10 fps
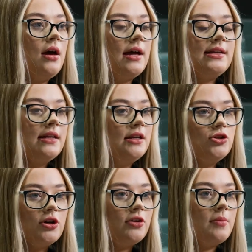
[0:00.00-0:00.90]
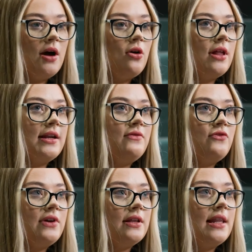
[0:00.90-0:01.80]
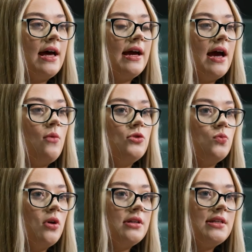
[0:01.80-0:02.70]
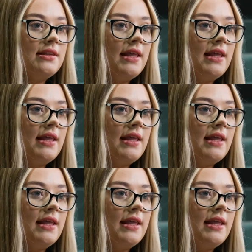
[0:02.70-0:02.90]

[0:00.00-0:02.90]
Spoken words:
I didn't enjoy them at all. I didn't feel like I was wanted